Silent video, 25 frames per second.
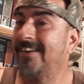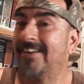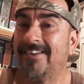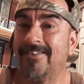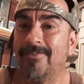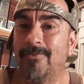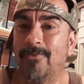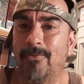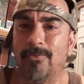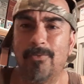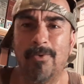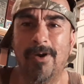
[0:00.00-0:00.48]

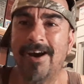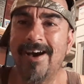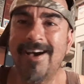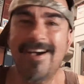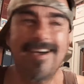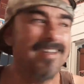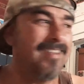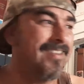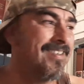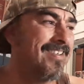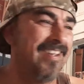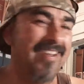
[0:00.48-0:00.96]

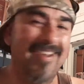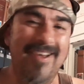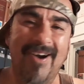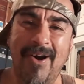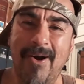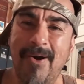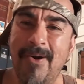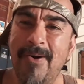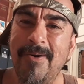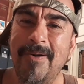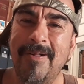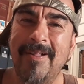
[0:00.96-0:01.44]
what?
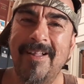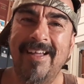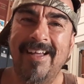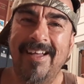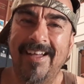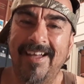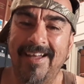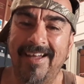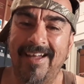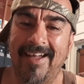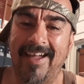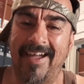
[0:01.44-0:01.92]

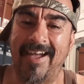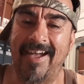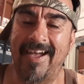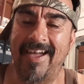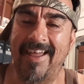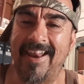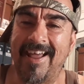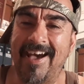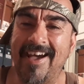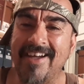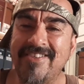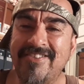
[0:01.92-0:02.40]

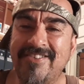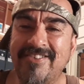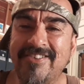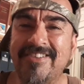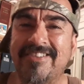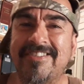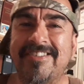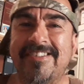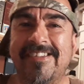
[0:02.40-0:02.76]
And I just